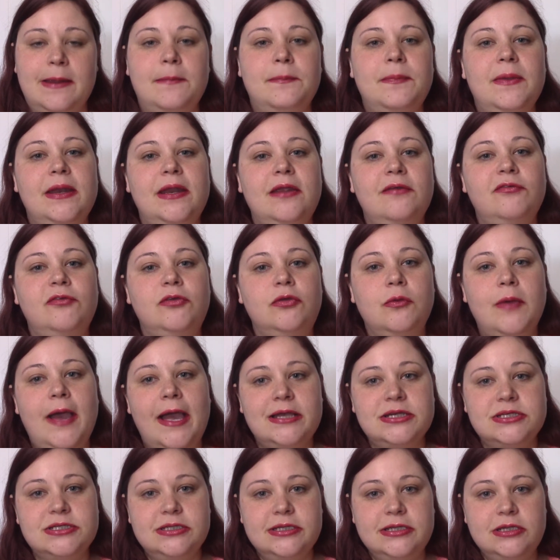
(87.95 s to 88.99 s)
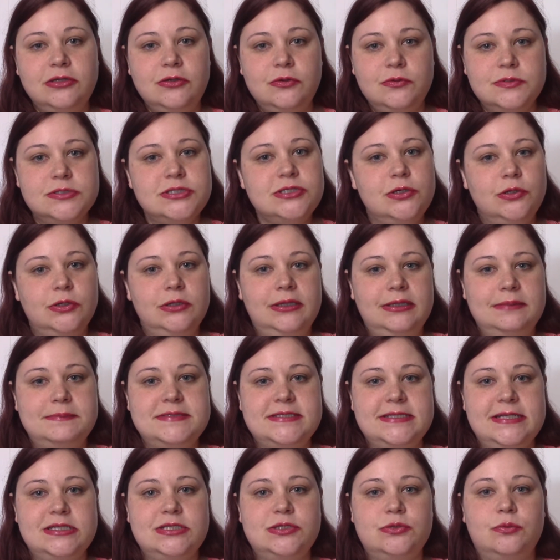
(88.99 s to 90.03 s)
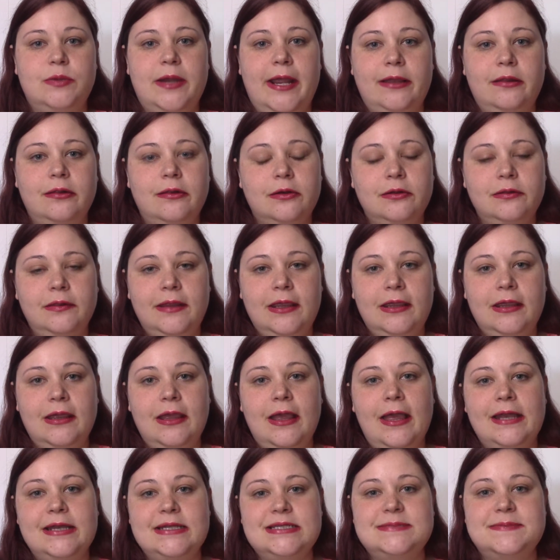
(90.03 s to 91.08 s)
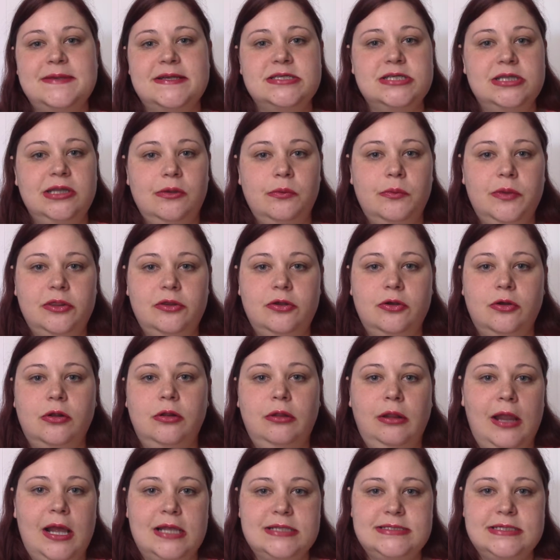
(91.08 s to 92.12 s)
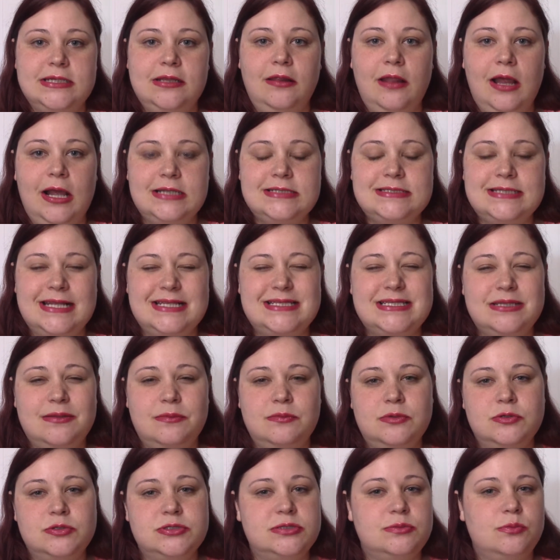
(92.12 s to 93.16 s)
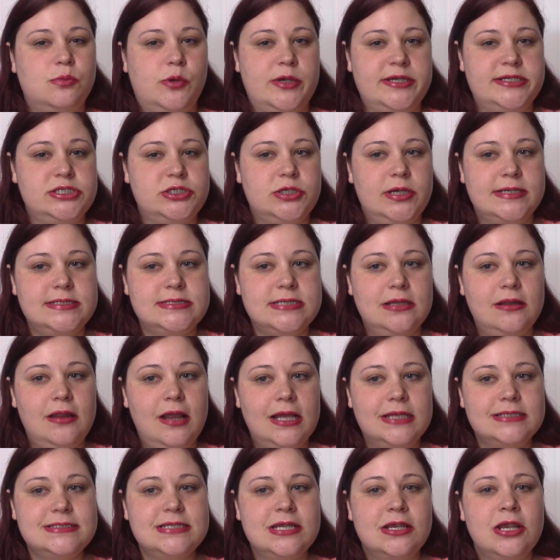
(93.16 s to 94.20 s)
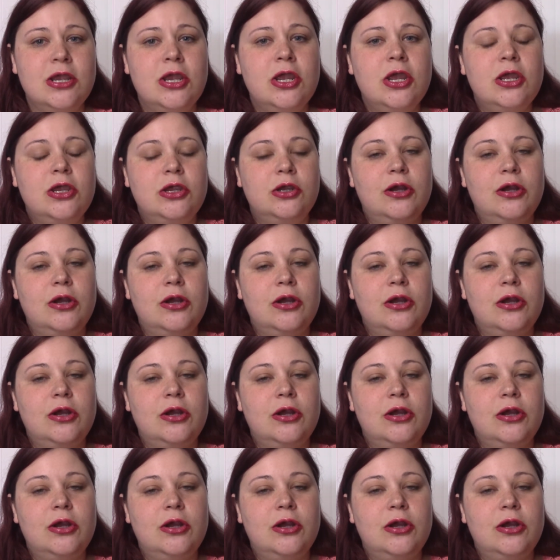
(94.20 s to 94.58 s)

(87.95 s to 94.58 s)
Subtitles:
But if you actually use your LipSense regularly, and especially with your glossy gloss, that's the most moisturizing gloss,